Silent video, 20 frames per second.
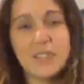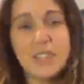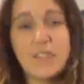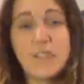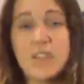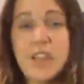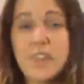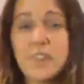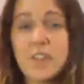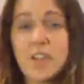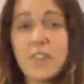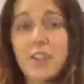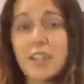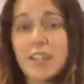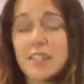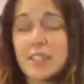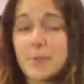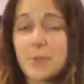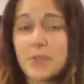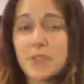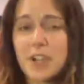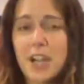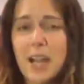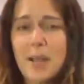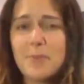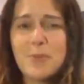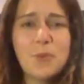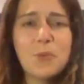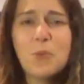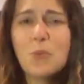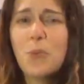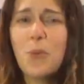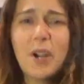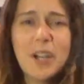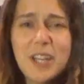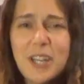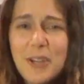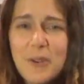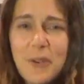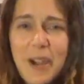If you haven't already subscribed,
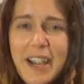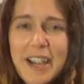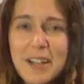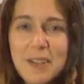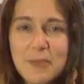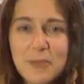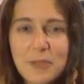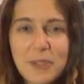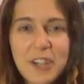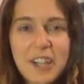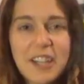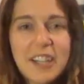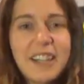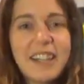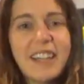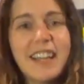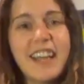what are you waiting for?